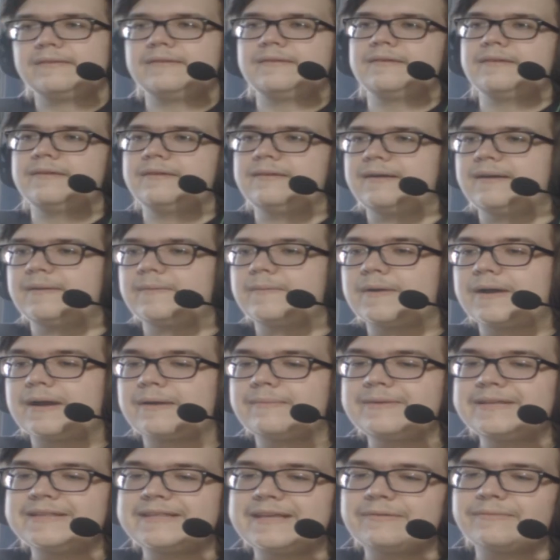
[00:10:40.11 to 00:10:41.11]
I
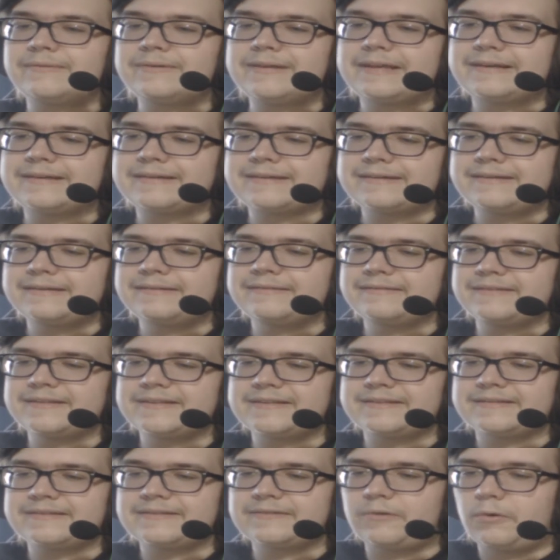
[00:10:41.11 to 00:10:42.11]
mean, they were, like...
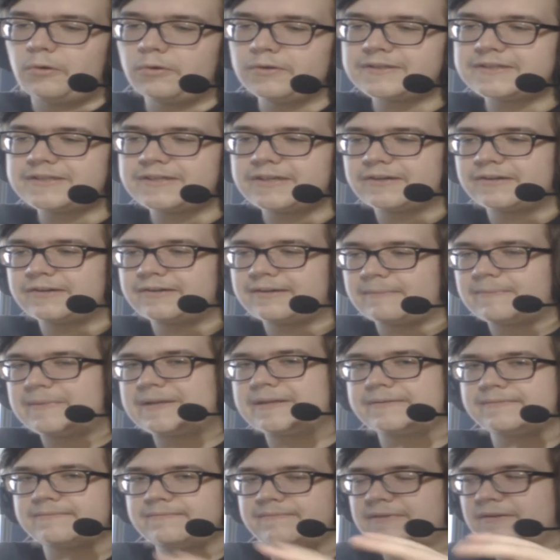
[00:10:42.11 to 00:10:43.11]
Altier, I
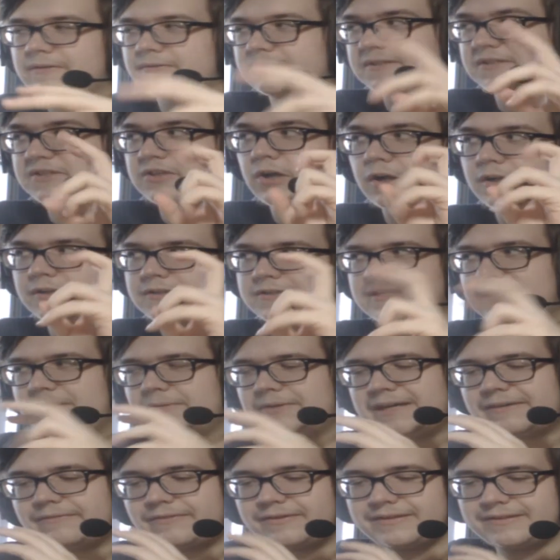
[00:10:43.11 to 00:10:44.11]
mean, you know, Zalti,
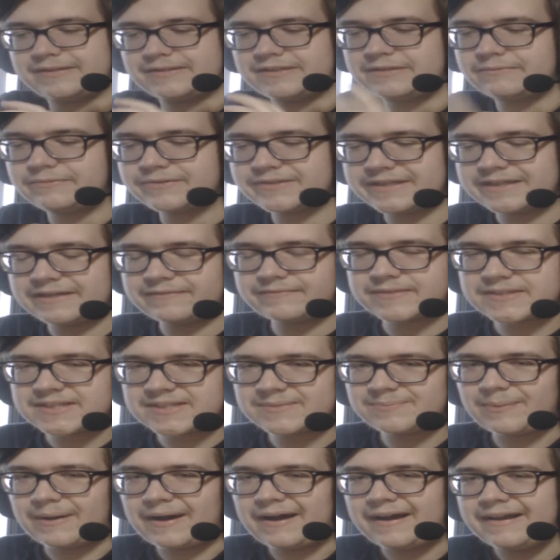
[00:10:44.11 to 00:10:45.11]
whatever. She was, like, even
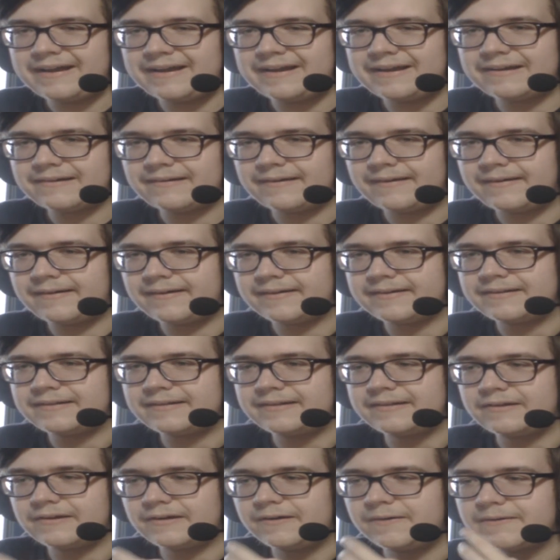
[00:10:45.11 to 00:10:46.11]
spying on
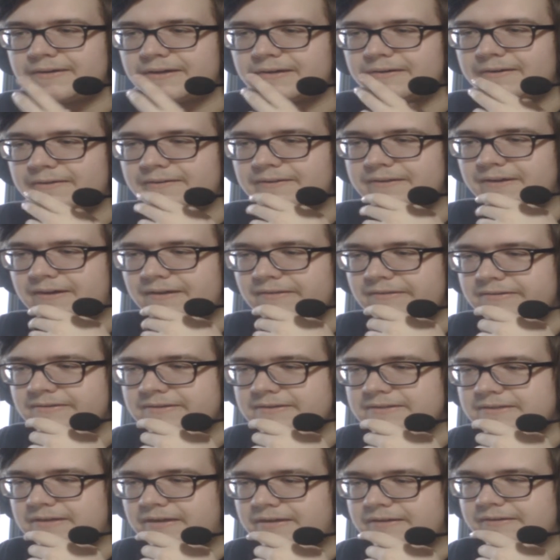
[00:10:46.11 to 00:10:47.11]
Leon and all the
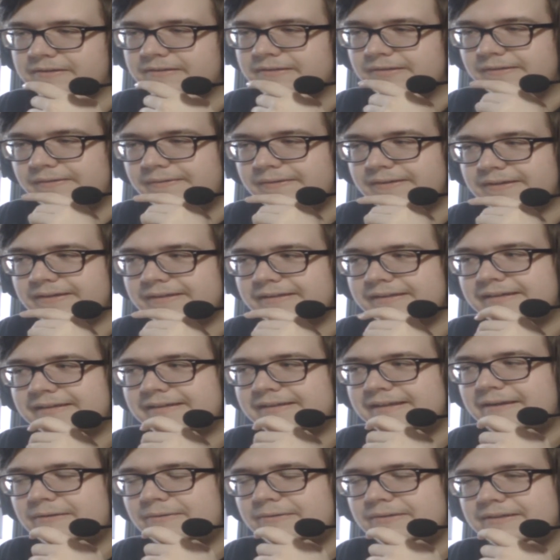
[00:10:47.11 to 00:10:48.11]
others on Deluna. Like,
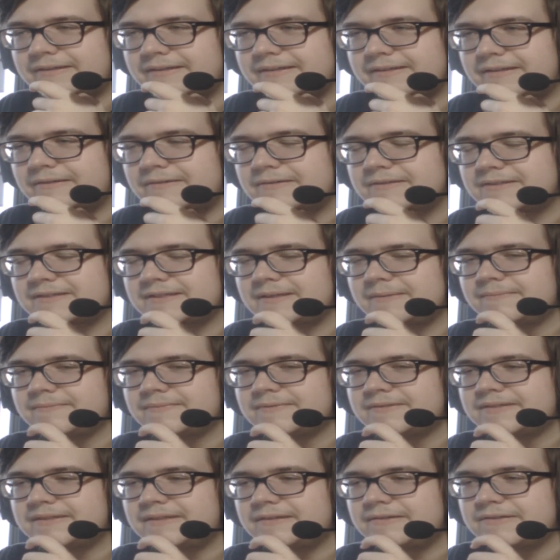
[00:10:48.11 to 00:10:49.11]
they were... There's
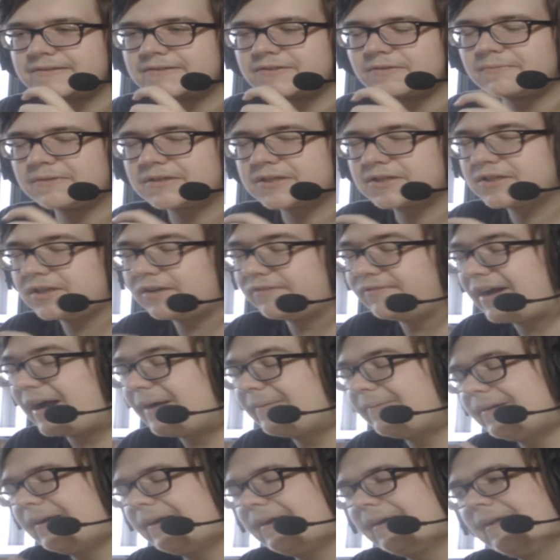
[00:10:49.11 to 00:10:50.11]
so much stuff
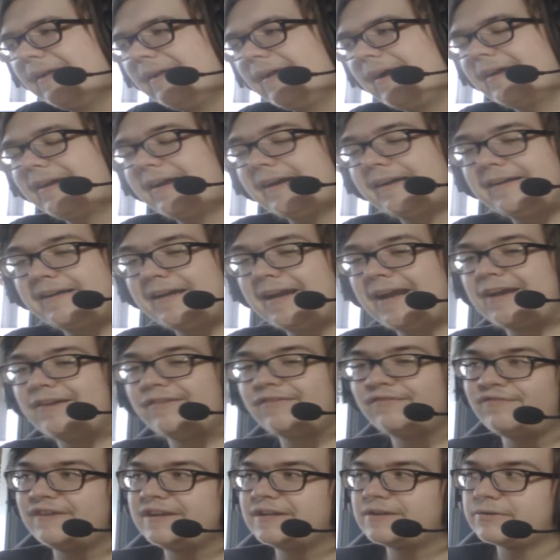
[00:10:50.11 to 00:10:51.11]
happening. And I can't
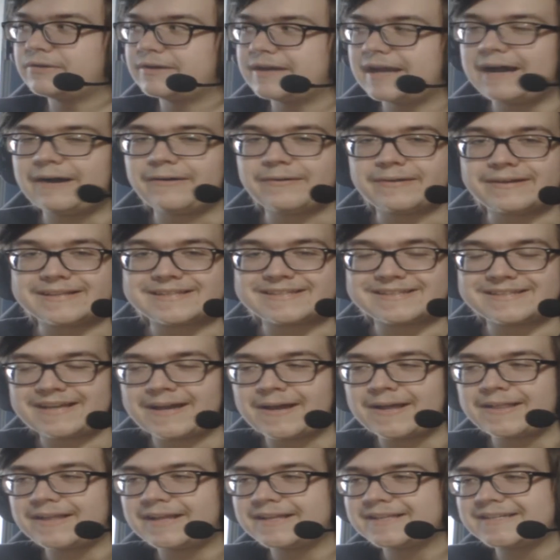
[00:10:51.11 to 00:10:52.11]
figure it out. It's
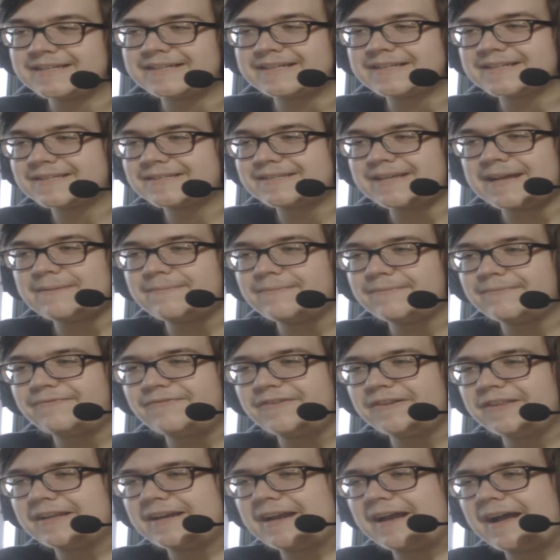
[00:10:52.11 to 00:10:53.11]
like the same
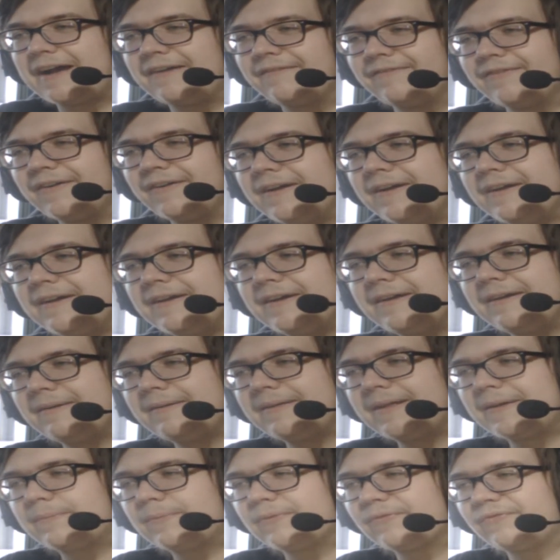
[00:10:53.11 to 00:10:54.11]
feeling I have...
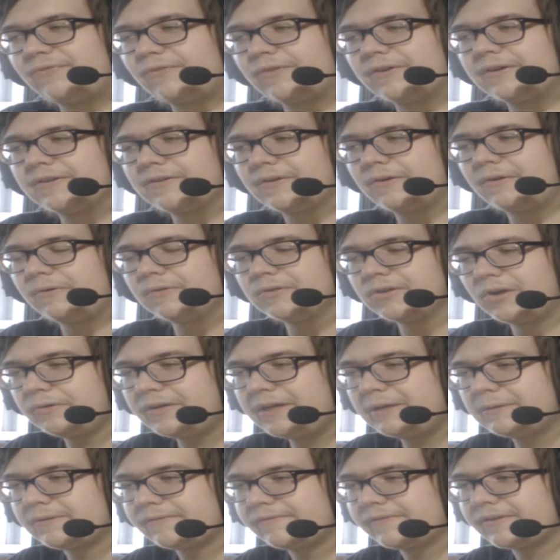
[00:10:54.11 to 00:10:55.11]
Like, before the whole
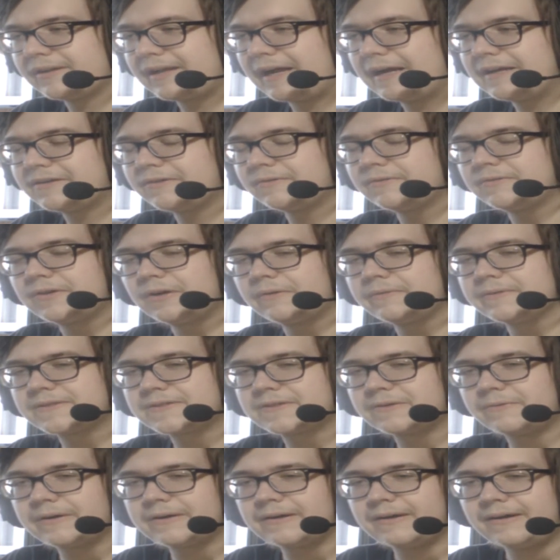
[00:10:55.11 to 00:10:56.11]
Loti reveal. I don't know what's
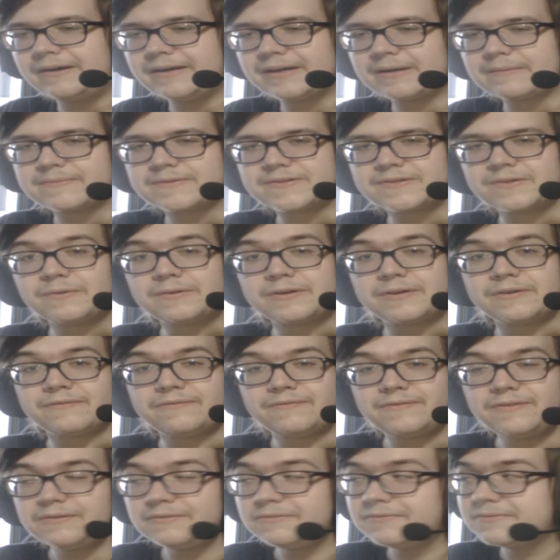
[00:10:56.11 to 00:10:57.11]
going on. I'm so
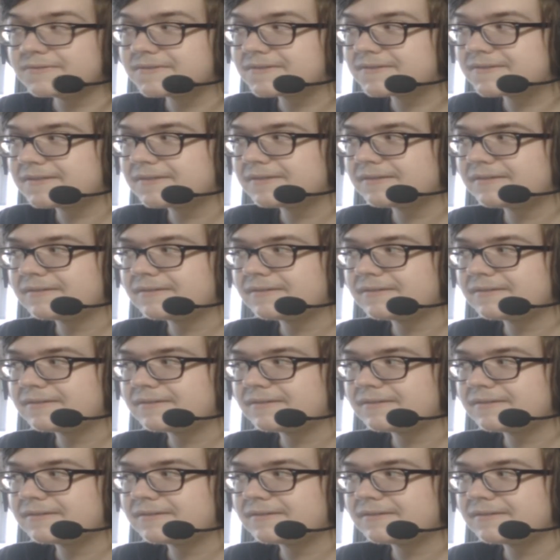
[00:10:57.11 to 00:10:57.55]
confused.